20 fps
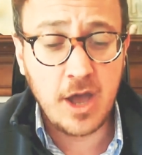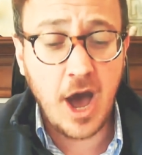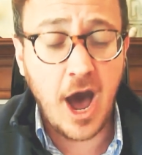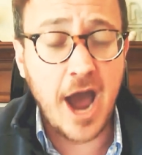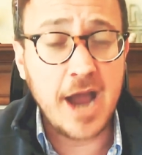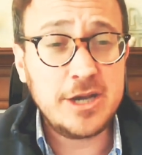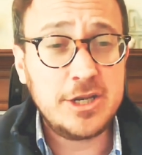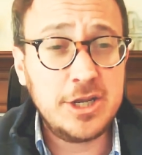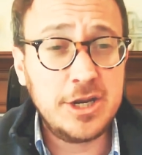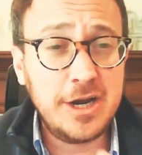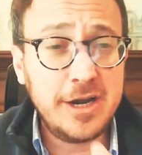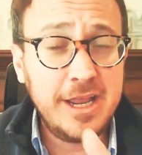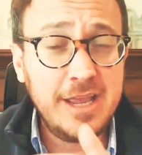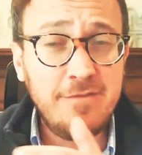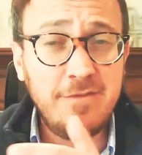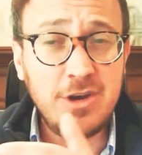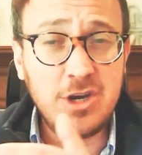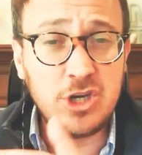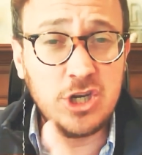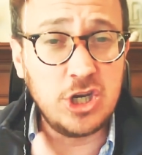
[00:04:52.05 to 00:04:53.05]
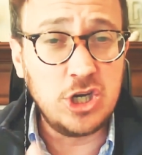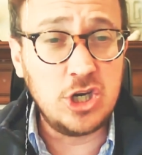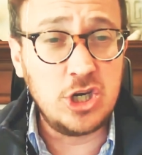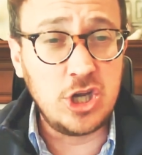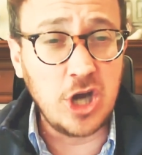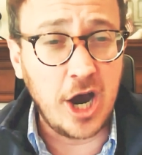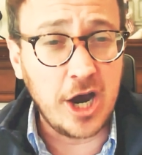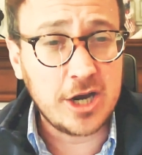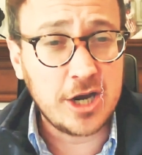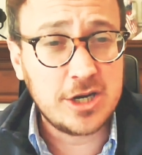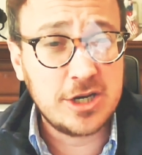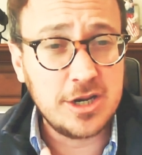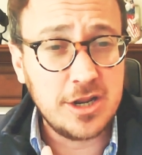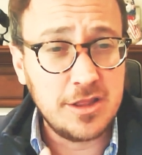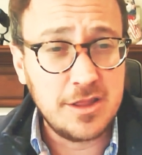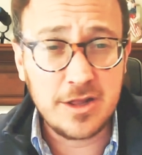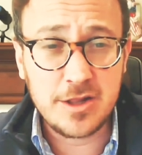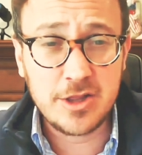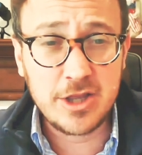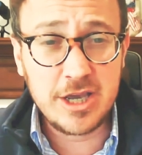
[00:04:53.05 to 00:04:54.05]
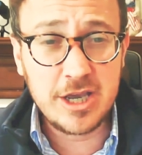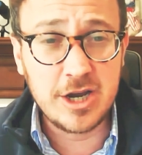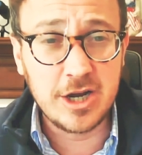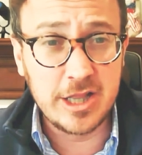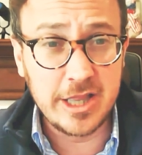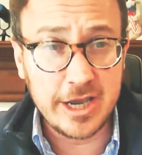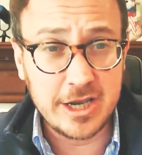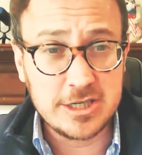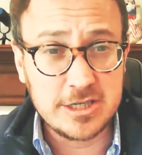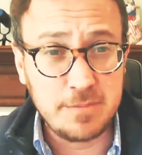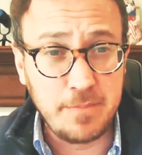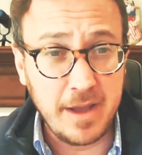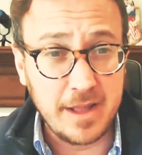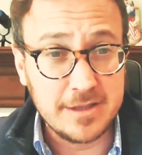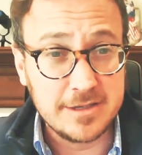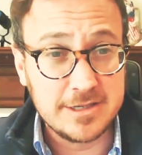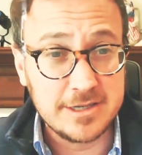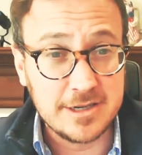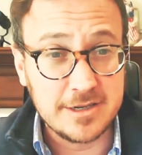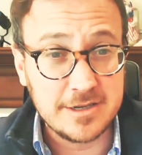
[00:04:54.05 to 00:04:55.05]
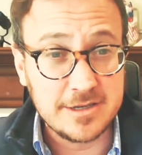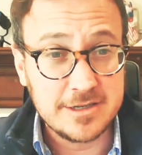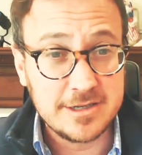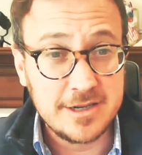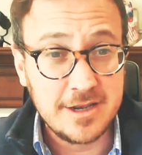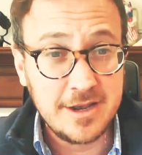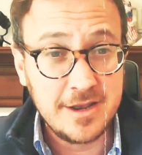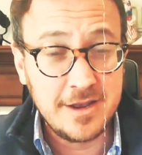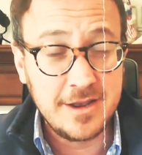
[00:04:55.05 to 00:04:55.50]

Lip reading: I didn't even deduct the legal expenses.